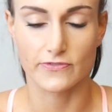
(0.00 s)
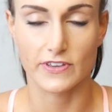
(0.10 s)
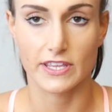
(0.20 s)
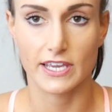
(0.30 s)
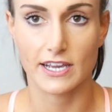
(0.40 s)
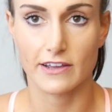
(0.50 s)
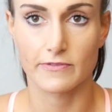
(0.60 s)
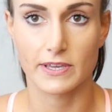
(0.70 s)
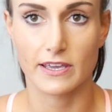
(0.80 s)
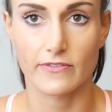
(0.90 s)
feel like I've
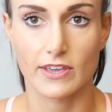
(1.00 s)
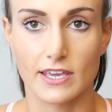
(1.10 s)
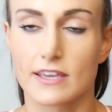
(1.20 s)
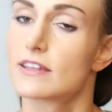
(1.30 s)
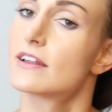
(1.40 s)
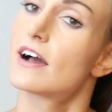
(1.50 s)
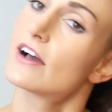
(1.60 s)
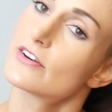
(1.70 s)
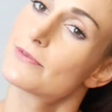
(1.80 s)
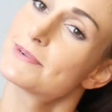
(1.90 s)
been giving it
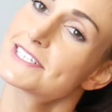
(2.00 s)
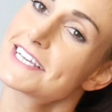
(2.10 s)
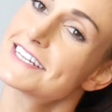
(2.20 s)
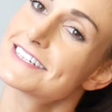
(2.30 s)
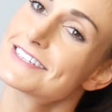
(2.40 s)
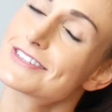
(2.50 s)
100%,